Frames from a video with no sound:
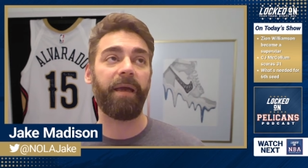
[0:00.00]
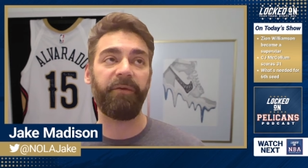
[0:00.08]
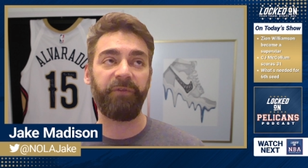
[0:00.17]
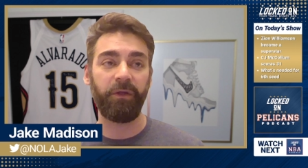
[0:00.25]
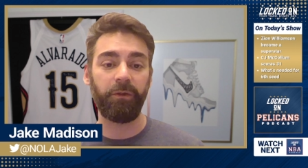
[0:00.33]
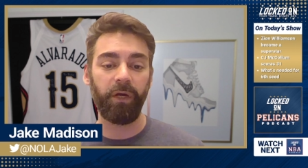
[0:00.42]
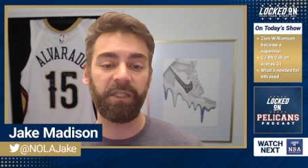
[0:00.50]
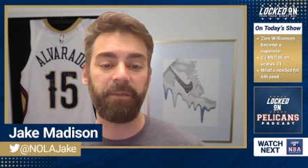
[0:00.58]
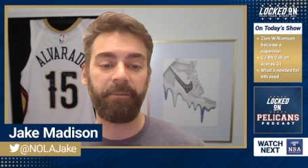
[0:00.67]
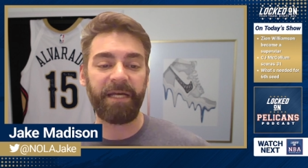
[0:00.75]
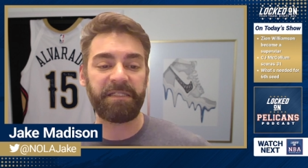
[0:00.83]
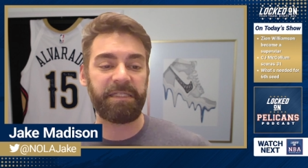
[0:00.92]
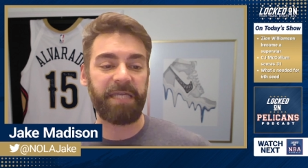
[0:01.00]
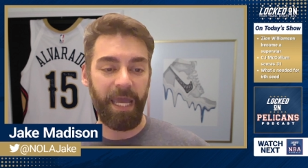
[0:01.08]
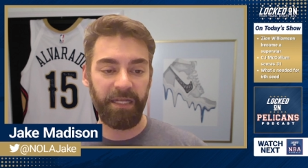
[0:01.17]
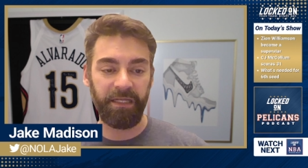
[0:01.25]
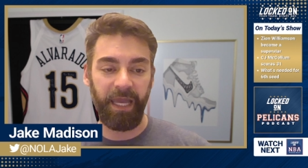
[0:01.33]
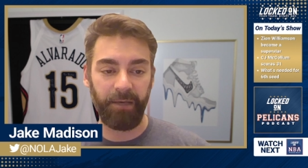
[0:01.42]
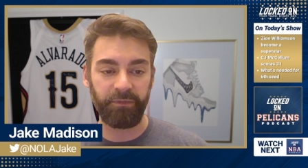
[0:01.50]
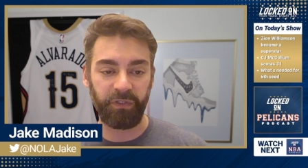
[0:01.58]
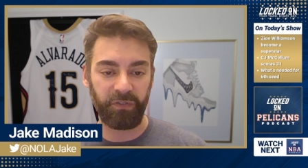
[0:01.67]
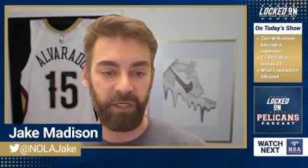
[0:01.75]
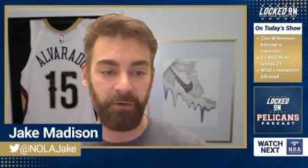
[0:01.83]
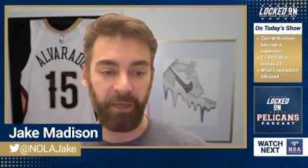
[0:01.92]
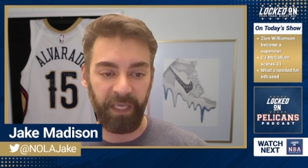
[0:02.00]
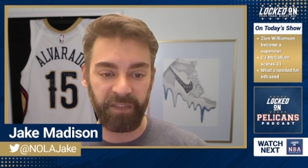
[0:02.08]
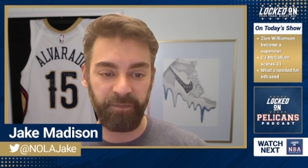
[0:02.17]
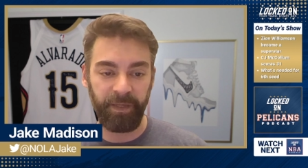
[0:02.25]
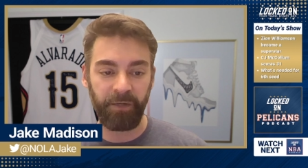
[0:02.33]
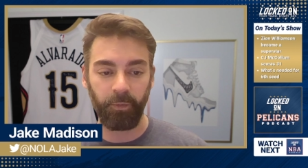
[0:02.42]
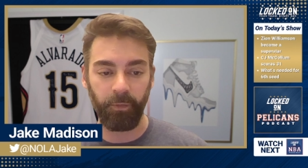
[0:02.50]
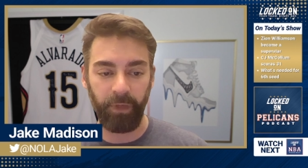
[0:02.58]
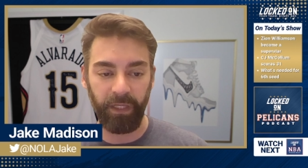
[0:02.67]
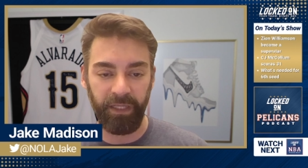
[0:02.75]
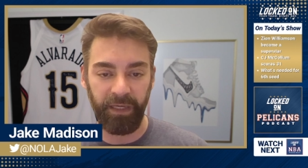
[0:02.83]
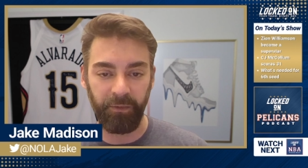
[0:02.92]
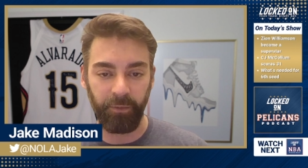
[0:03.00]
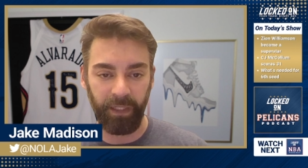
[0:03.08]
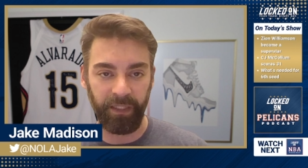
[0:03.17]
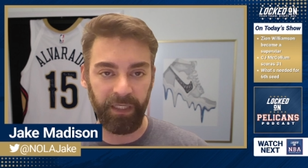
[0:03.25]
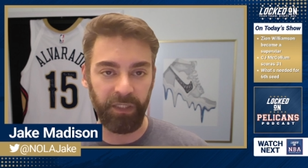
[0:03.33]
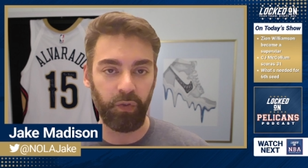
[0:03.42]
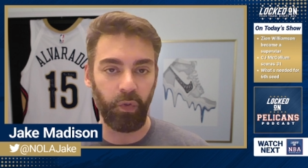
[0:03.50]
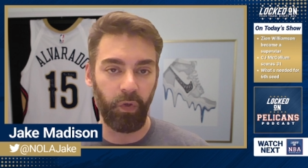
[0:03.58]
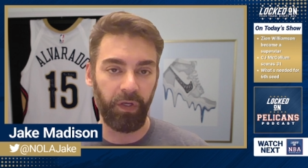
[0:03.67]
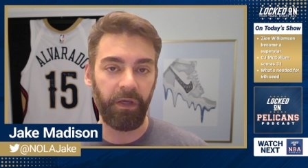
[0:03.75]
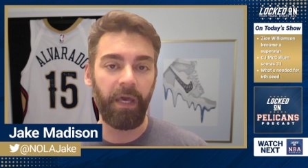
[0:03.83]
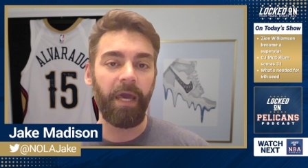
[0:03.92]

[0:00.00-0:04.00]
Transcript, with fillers: but if you look at the past ten games or so, he's been really, really good.